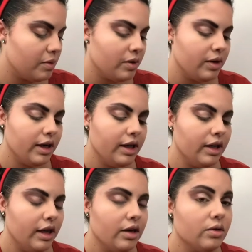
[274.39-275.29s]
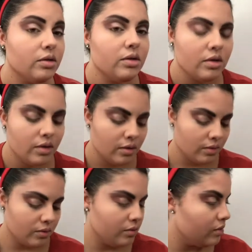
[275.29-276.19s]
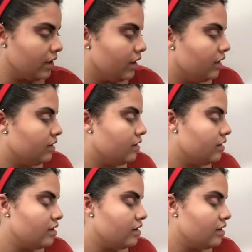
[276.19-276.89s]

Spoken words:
put it like right